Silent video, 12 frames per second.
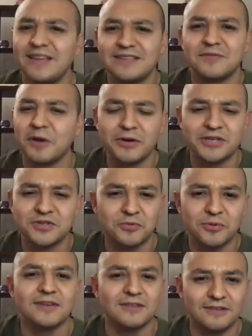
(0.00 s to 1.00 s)
thing's very
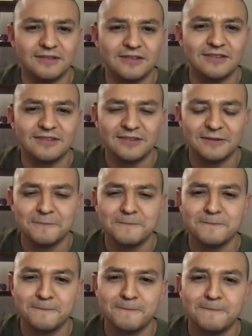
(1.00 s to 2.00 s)
surreal.
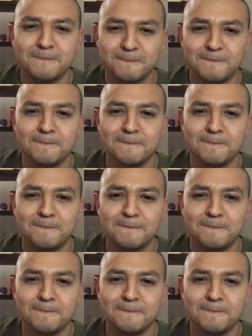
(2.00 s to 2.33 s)
Yeah,